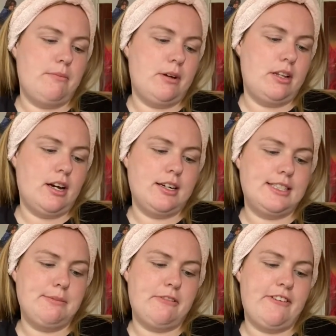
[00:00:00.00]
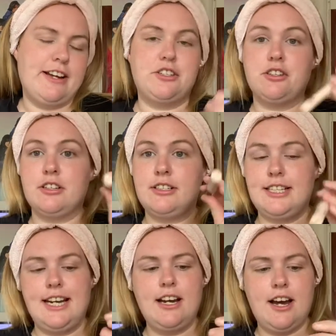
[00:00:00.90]
Last Imperfection
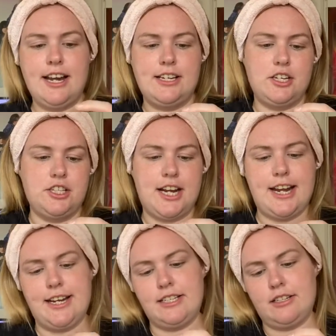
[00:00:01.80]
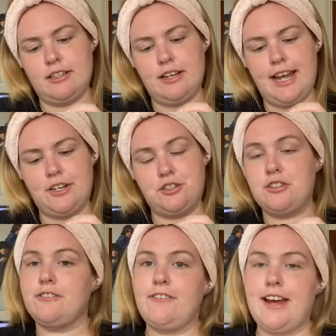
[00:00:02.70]
concealer in the shade
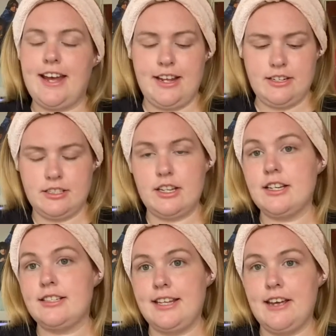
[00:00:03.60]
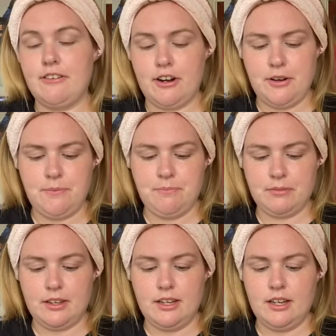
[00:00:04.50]
Extra Fair, so 0,
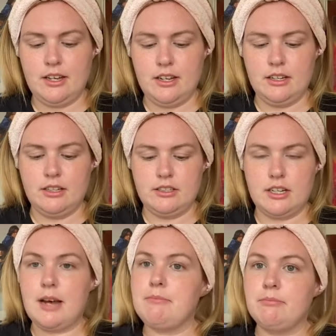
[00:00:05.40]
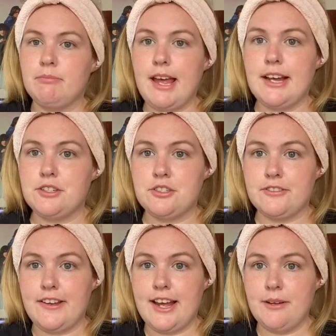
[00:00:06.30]
because I'm extra
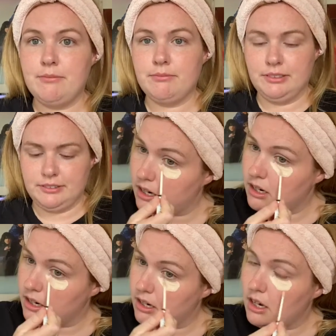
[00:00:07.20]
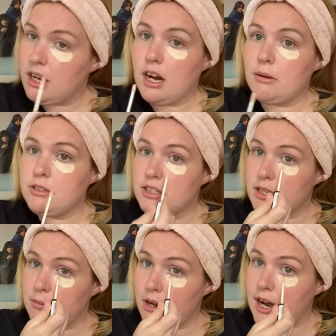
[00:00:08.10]
fair. I'm just
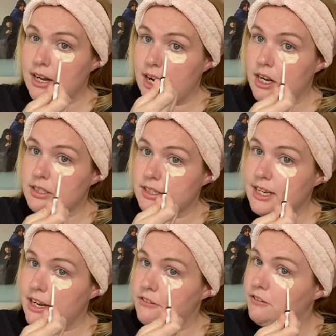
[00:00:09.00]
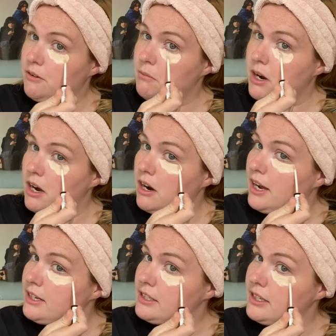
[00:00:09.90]
applying it underneath my
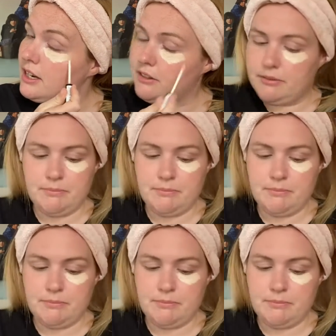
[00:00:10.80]
eyes now,